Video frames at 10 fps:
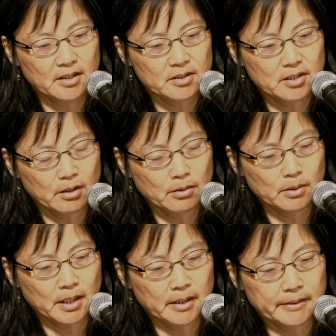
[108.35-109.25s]

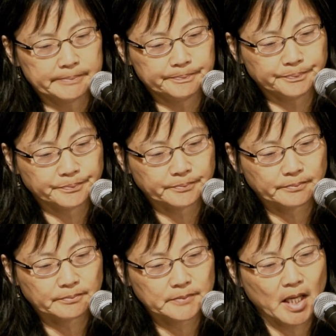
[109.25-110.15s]
So
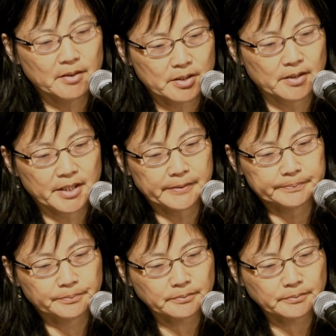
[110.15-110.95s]
I'll start here.